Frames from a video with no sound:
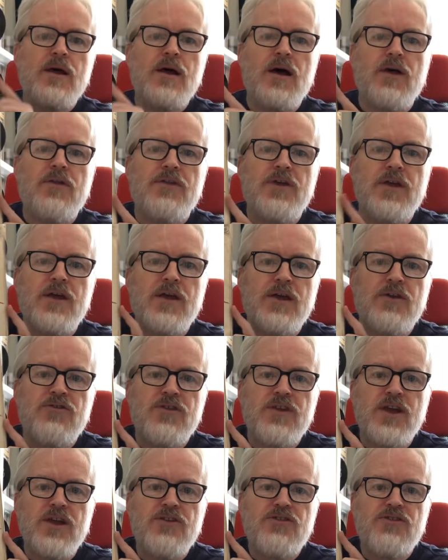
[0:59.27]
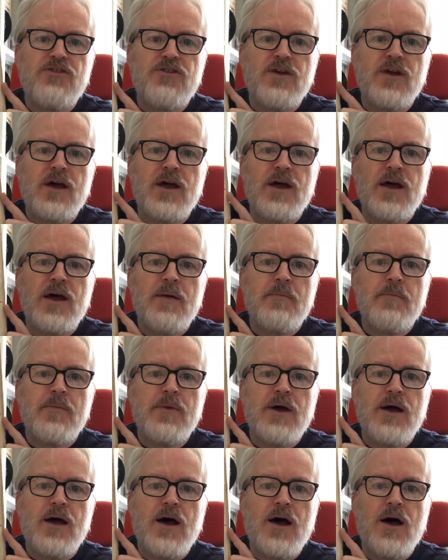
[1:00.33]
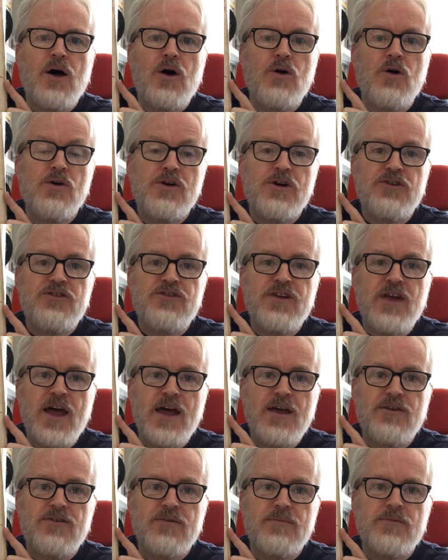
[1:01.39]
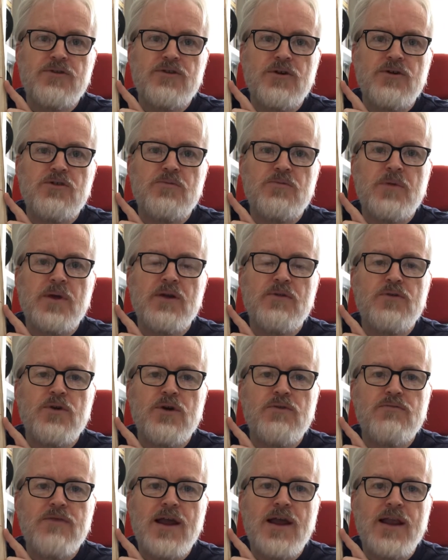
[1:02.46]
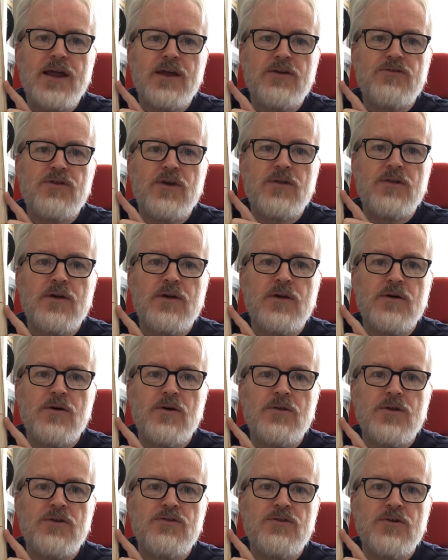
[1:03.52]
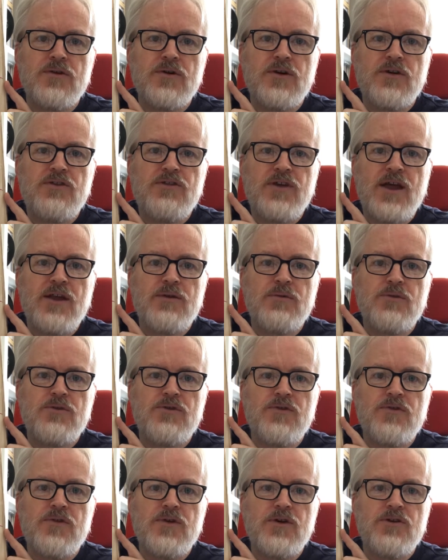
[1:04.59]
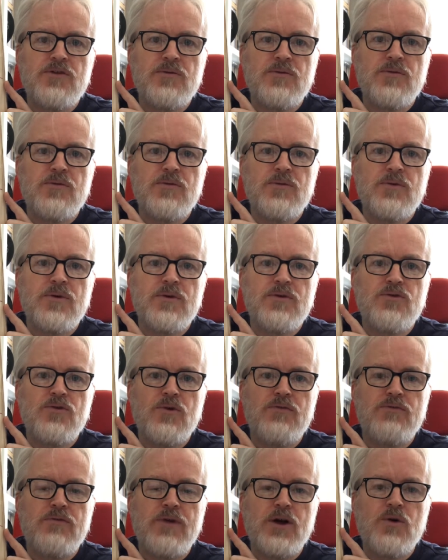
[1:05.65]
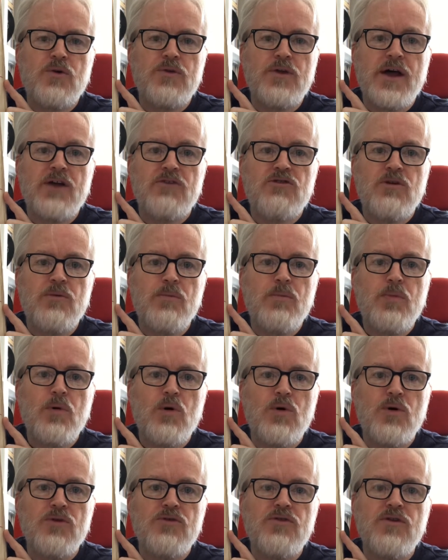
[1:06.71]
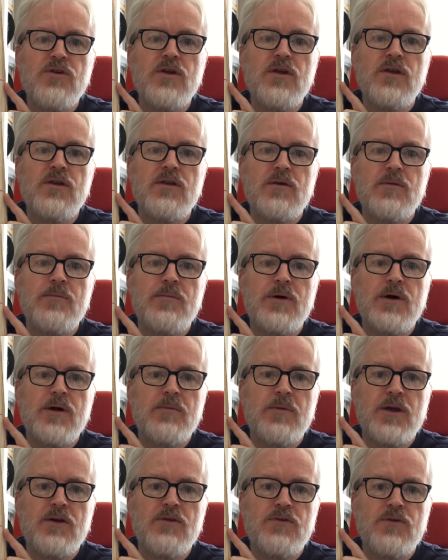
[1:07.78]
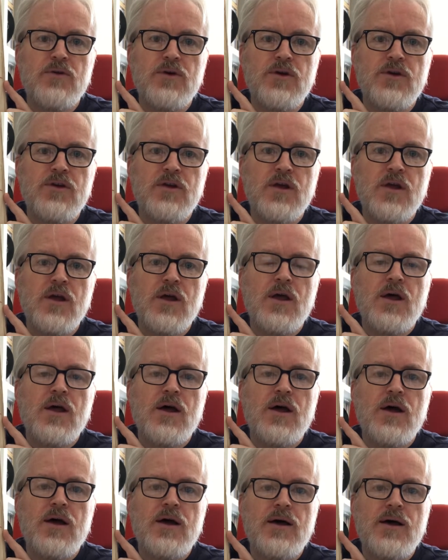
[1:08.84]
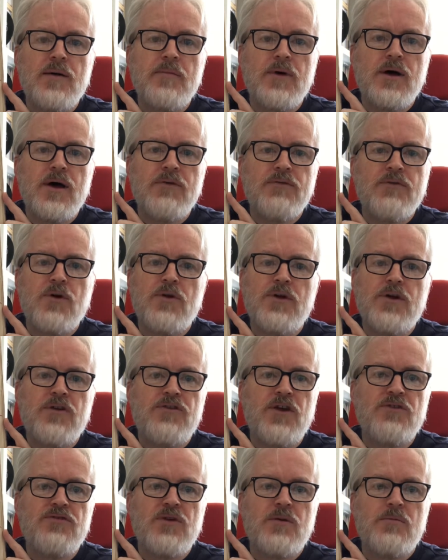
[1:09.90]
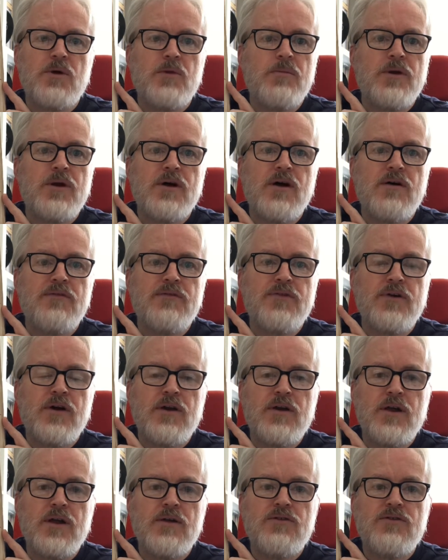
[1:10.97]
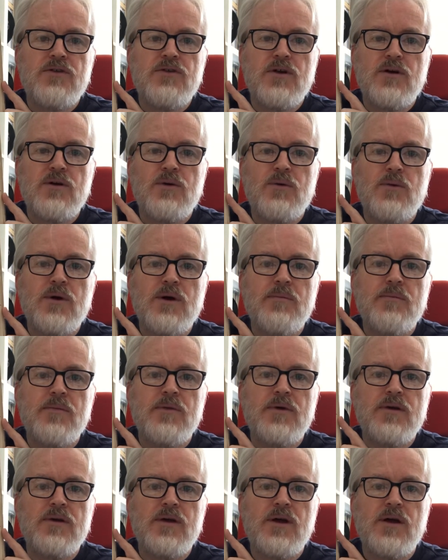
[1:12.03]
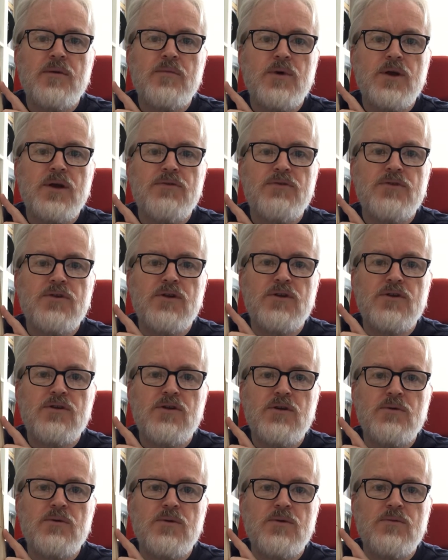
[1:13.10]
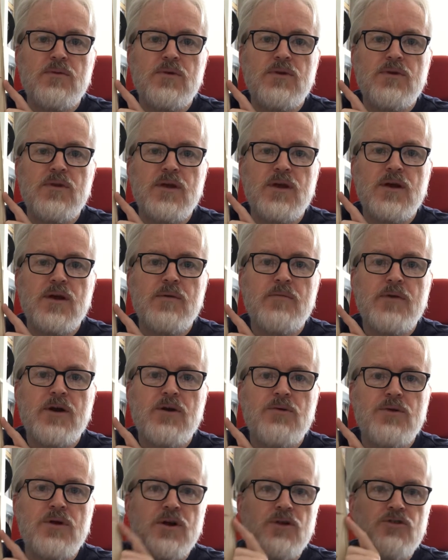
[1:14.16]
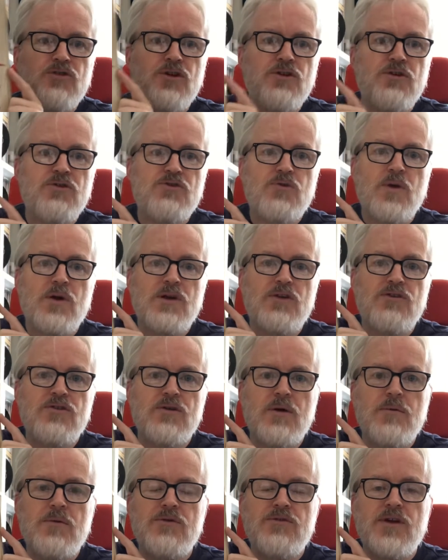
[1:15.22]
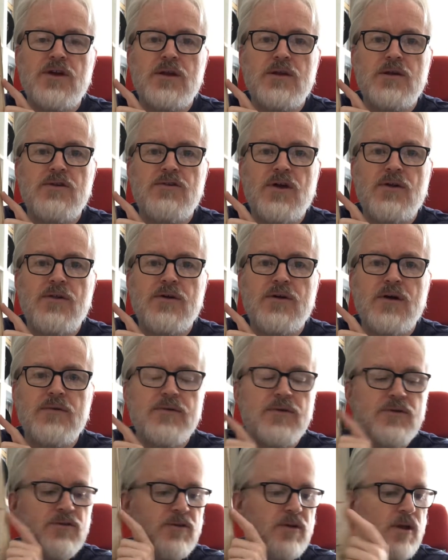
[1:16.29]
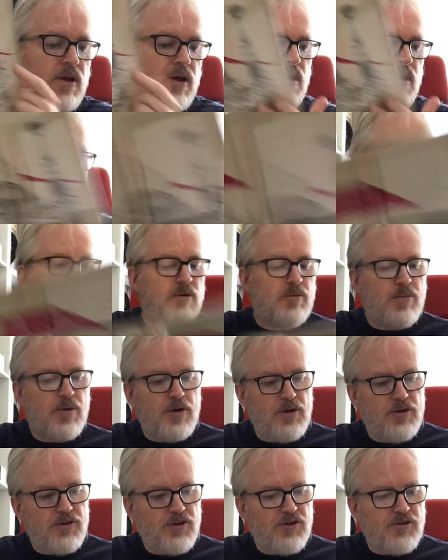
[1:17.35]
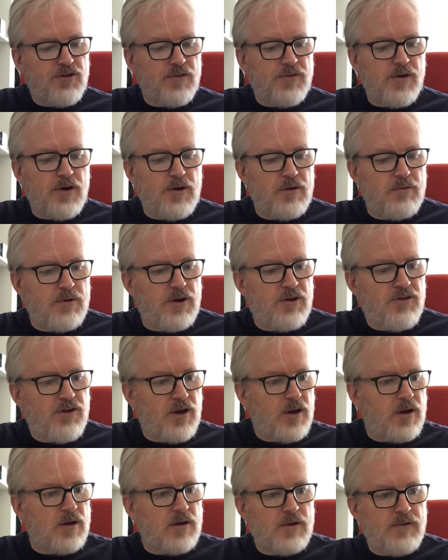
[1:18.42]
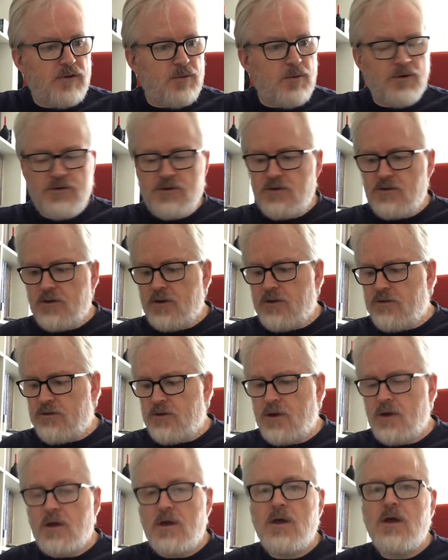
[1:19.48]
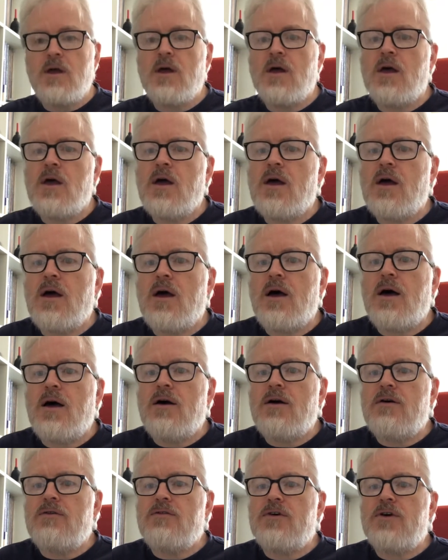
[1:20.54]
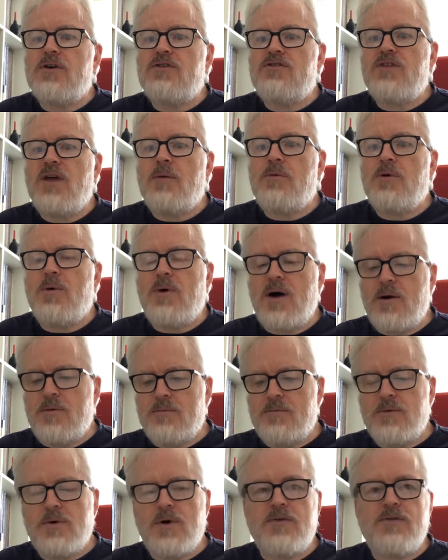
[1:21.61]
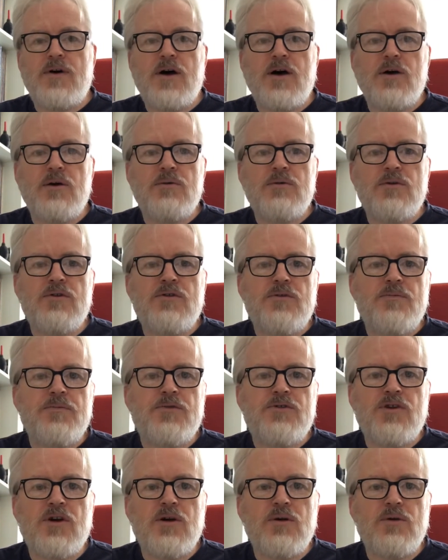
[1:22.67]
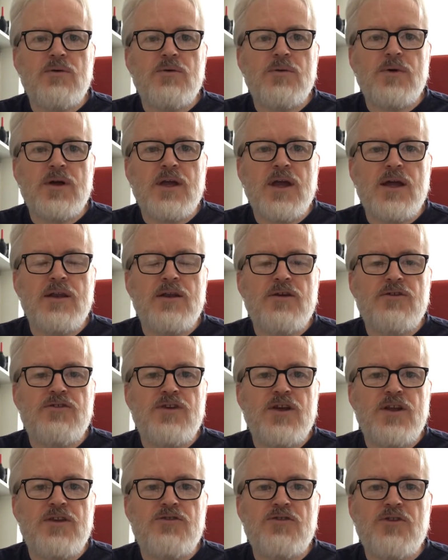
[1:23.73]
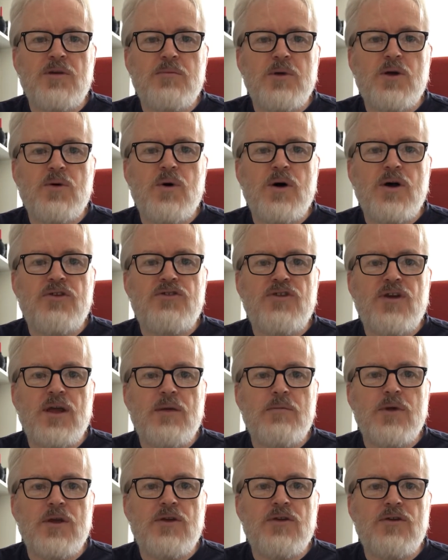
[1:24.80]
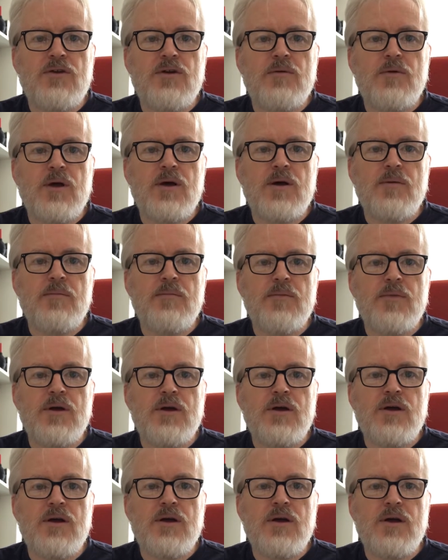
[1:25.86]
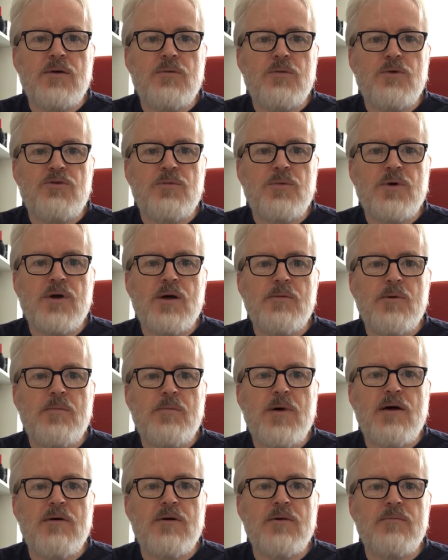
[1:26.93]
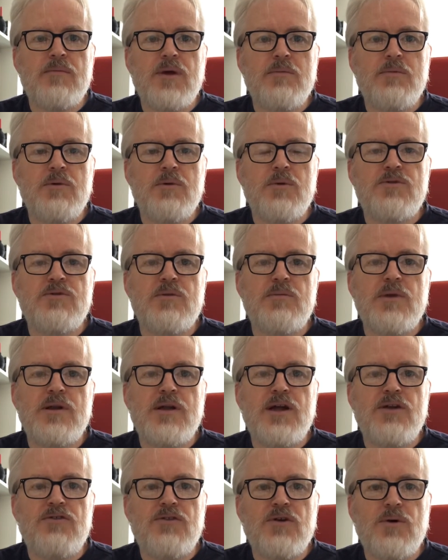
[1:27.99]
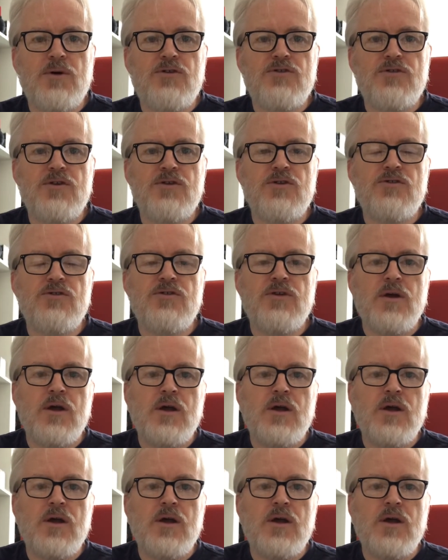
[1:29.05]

I think it's this, on cassette. So it's Pink Floyd Relics. I I got this on cassette. It was the first sort of record that I actually bought by Pink Floyd. I've got the cassette somewhere, but I can't find it. So I'll have to deal with the record. I'm going to try and do this quickly, so I'm not taking these out of the covers. So apologies to Vina Ritchie if he watches this. First debut album you ever owned. So again, I say this is going to be quite samey, which will become apparent maybe with some of the later questions.